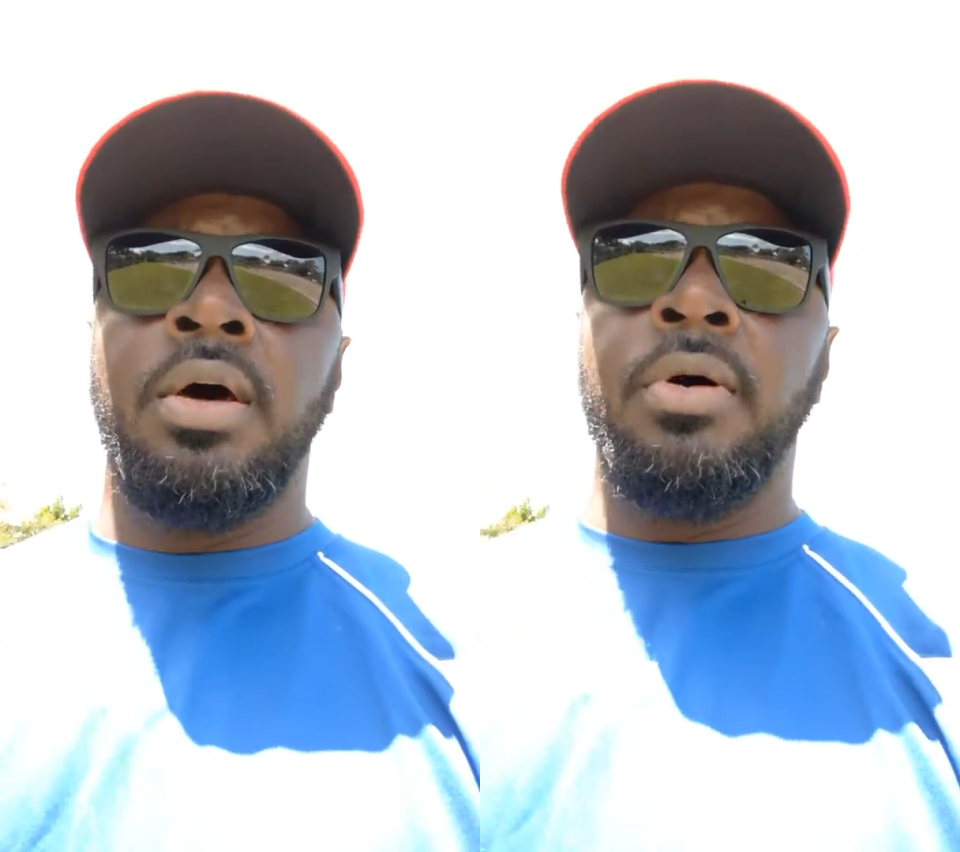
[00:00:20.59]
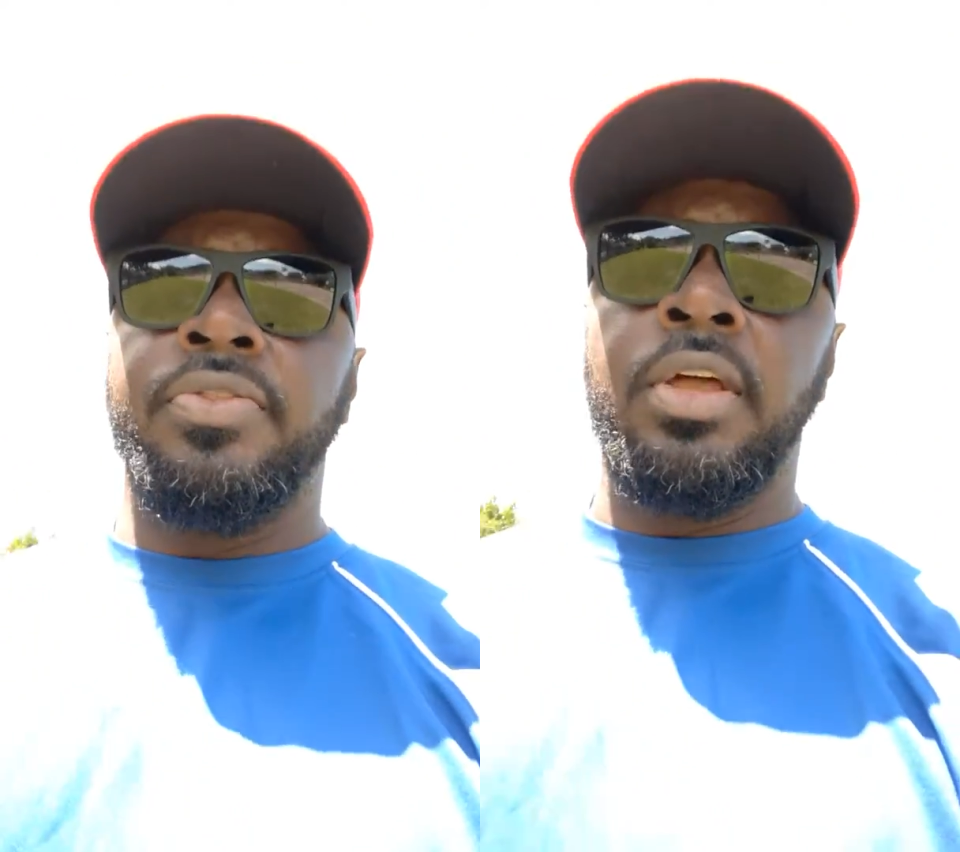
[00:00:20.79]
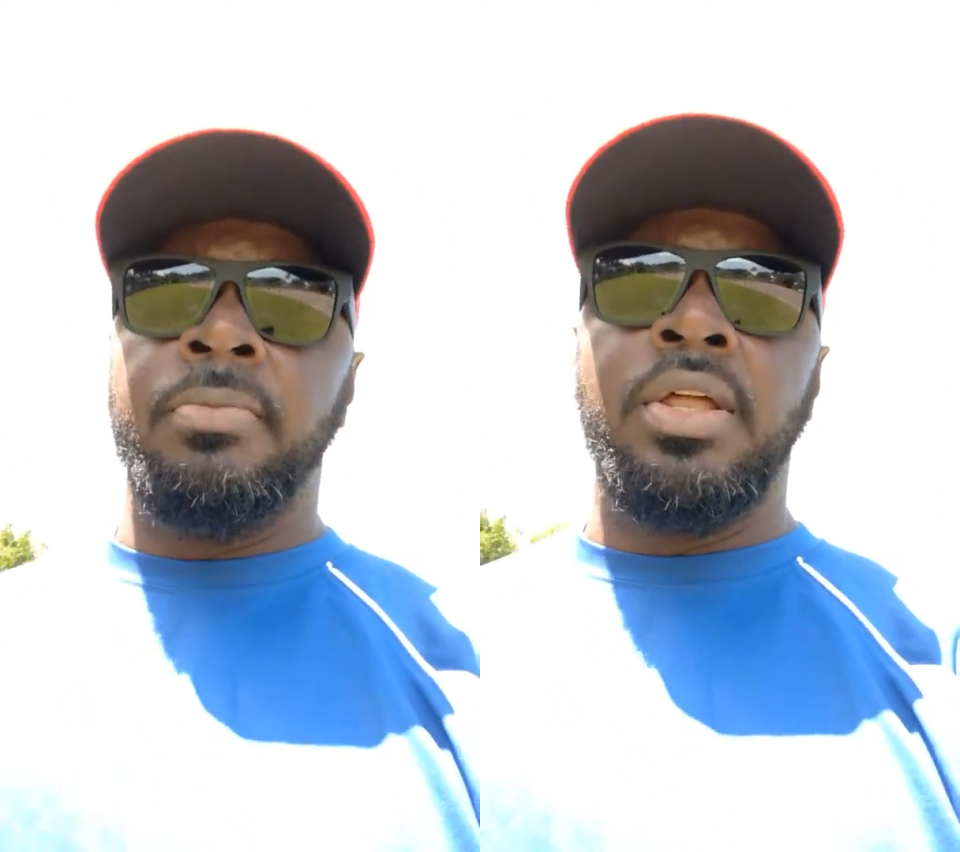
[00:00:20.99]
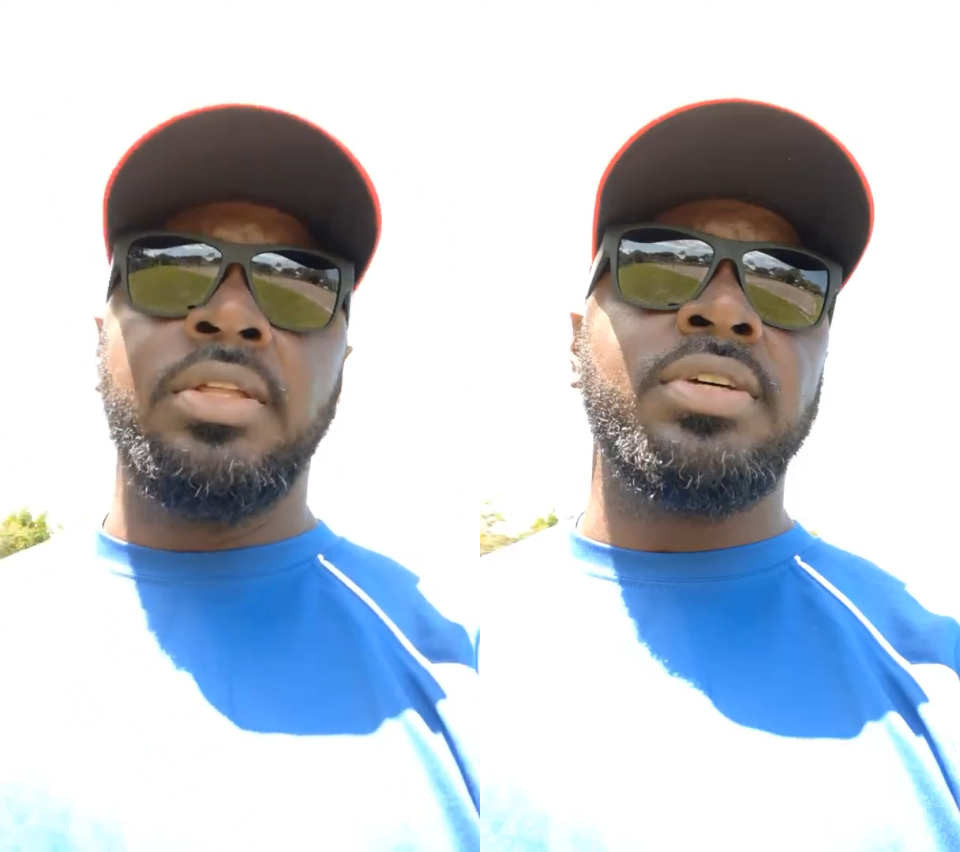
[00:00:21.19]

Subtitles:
I think many